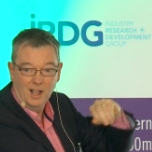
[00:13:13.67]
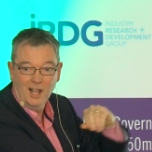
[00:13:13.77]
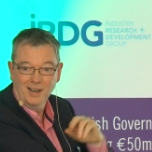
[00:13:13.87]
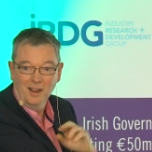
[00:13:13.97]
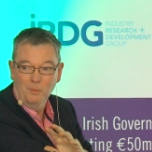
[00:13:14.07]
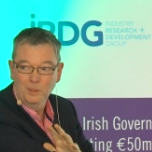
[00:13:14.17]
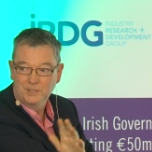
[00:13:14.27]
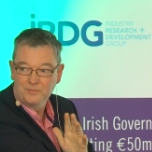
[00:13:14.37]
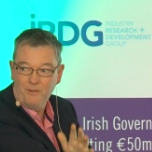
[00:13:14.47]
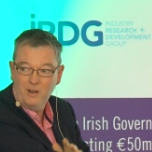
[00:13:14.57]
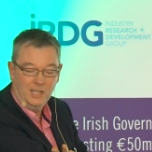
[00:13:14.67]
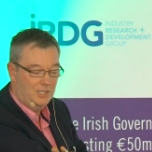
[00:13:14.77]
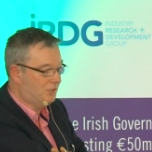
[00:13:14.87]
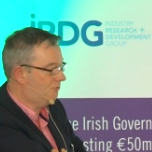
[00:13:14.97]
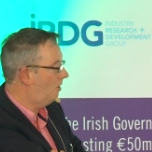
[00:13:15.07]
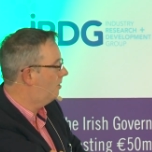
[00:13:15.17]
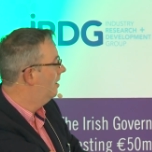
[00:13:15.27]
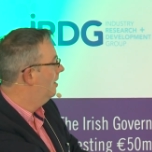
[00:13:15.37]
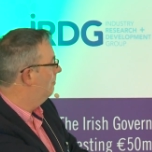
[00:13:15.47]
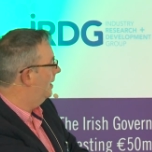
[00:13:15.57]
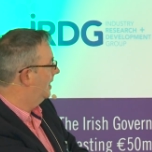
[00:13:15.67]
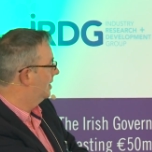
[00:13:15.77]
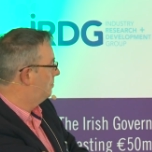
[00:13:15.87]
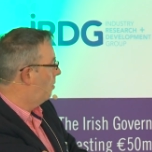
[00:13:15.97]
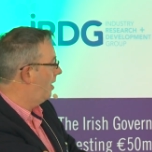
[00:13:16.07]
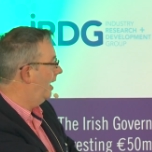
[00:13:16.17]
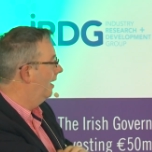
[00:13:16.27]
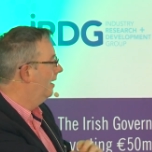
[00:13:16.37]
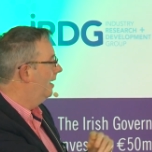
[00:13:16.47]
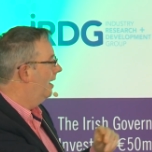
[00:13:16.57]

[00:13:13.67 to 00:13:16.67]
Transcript: And I was very struck by this morning